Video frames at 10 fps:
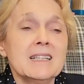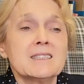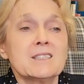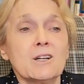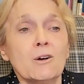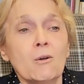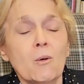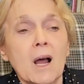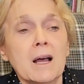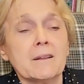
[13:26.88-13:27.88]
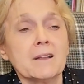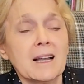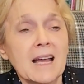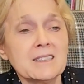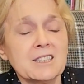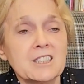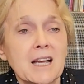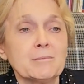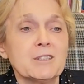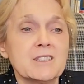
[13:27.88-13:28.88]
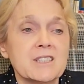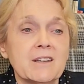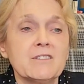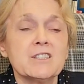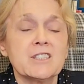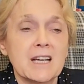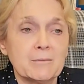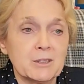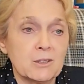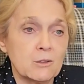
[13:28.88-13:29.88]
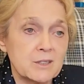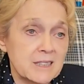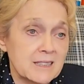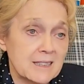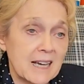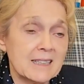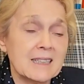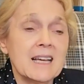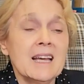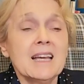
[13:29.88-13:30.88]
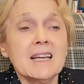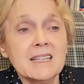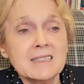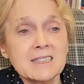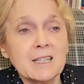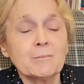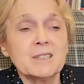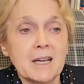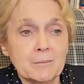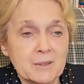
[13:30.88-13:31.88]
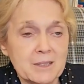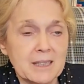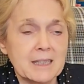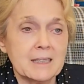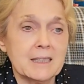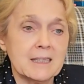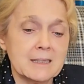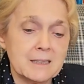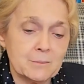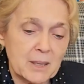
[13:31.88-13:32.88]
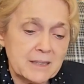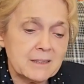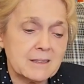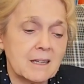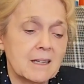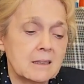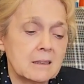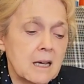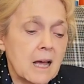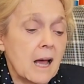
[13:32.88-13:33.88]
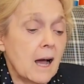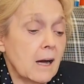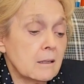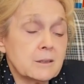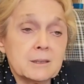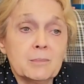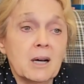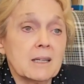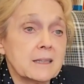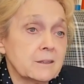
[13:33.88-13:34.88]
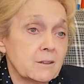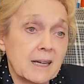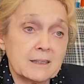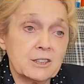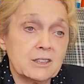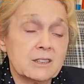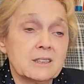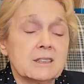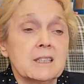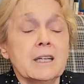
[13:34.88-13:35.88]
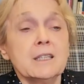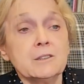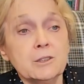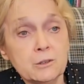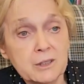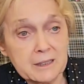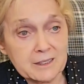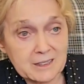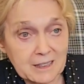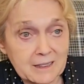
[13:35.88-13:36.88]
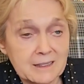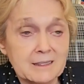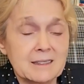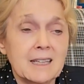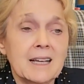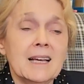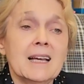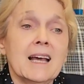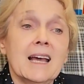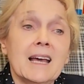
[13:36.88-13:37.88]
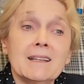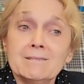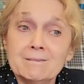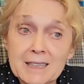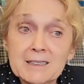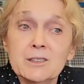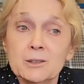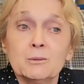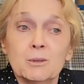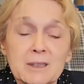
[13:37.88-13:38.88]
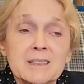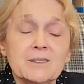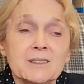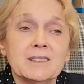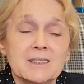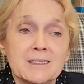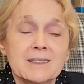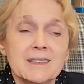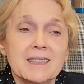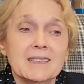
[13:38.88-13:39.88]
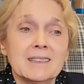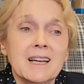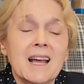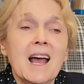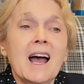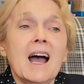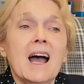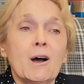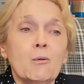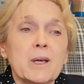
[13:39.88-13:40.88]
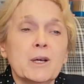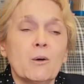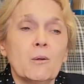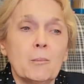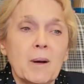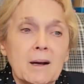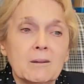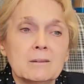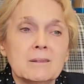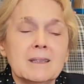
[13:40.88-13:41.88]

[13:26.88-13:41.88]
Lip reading: So the last chapter, the 7th chapter, goes into that in some depth. It is based on how symbolic interactionists do their studies. And they too were interested in how we go about